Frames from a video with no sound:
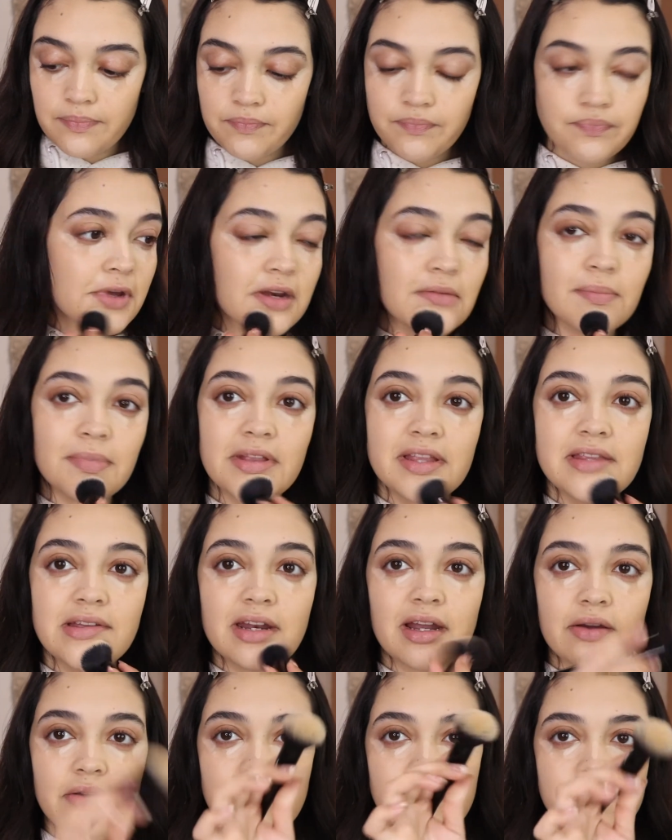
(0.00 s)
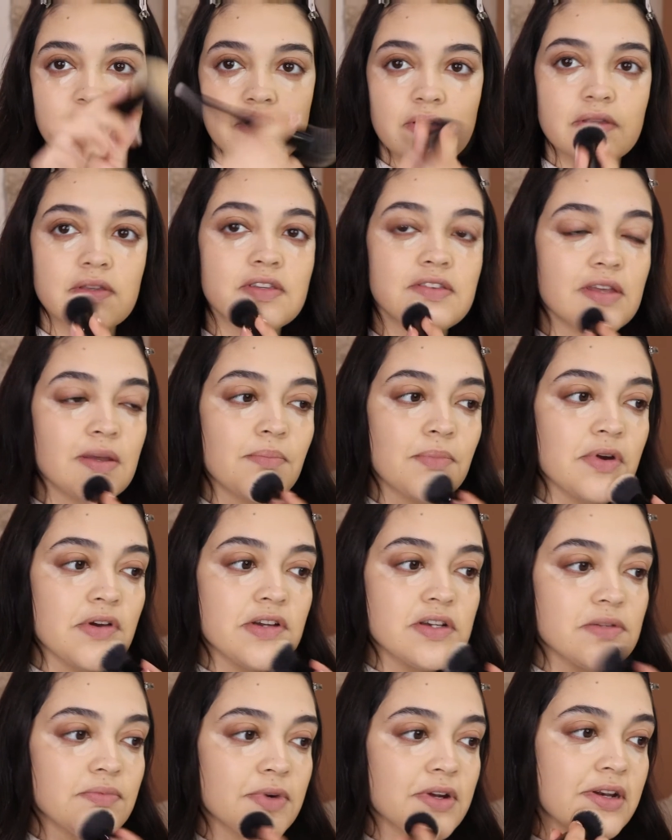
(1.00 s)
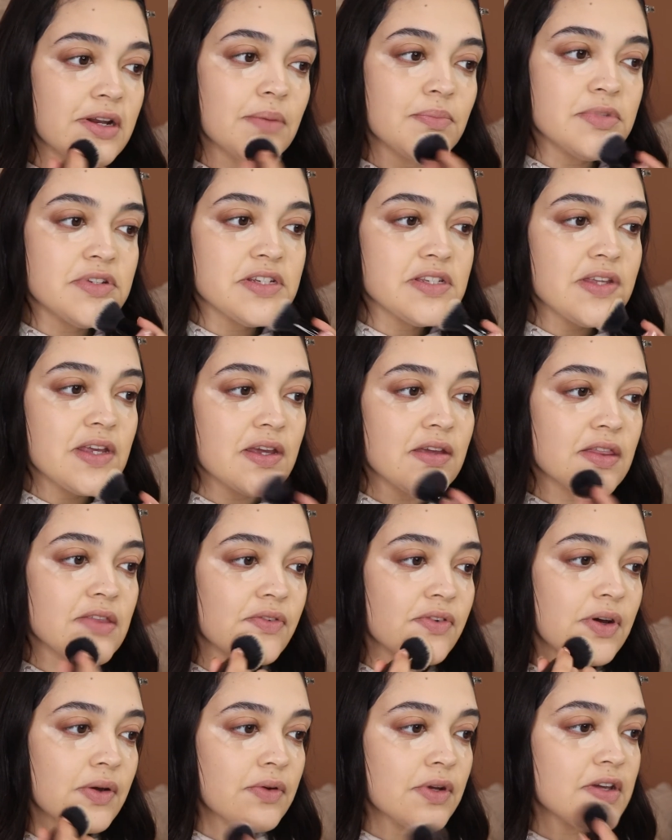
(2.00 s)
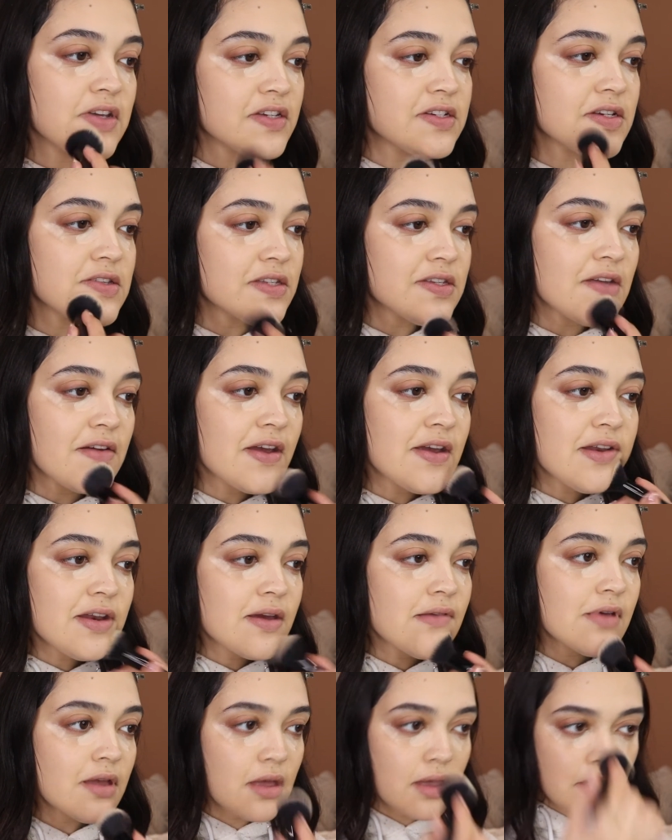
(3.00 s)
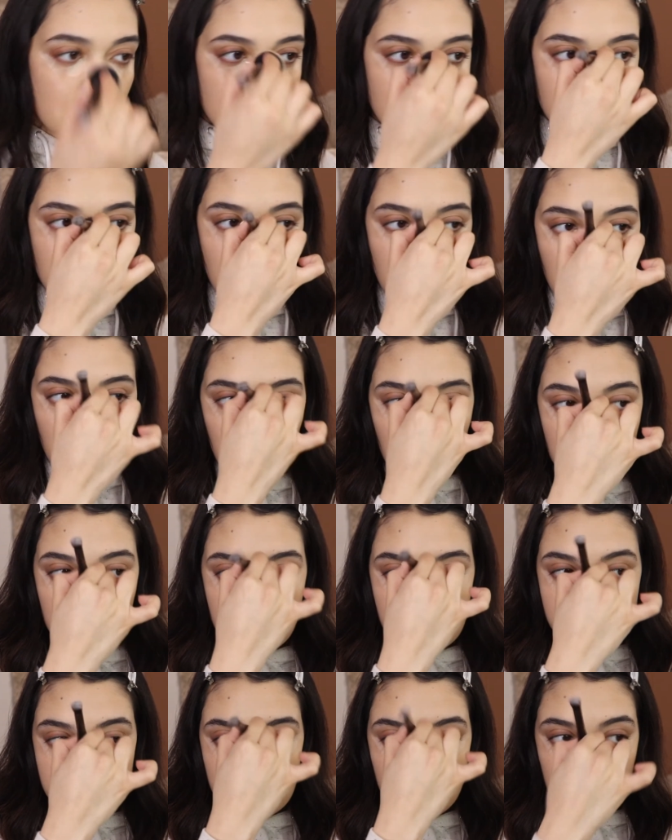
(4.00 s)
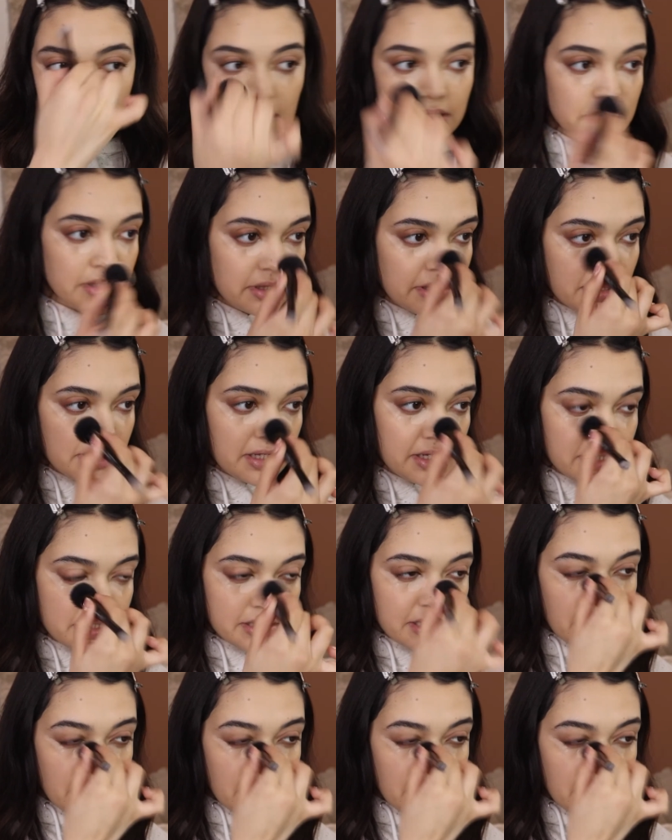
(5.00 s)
I'm gonna blend it out using the same brush. Right now I'm just taking the foundation side just to blend these